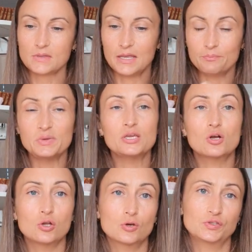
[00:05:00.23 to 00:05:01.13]
and be
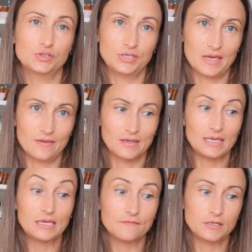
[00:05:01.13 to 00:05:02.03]
close together.
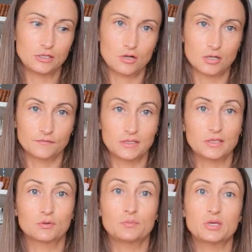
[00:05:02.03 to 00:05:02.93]
Even in conflict,
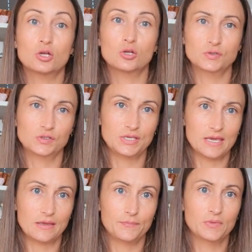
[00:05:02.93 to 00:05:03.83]
they want to be close
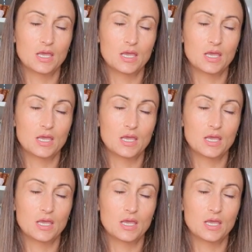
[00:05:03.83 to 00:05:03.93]
together.